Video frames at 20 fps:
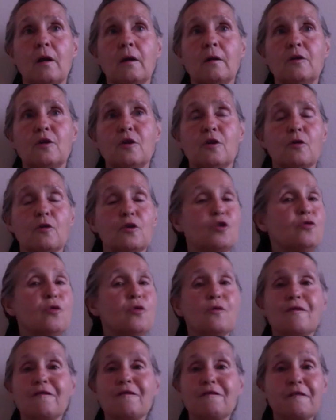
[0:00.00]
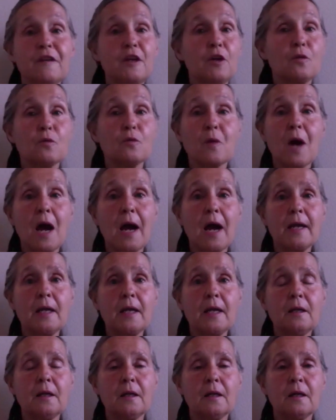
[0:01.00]
you don't feel
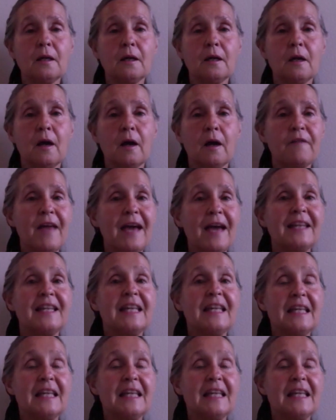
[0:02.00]
right, that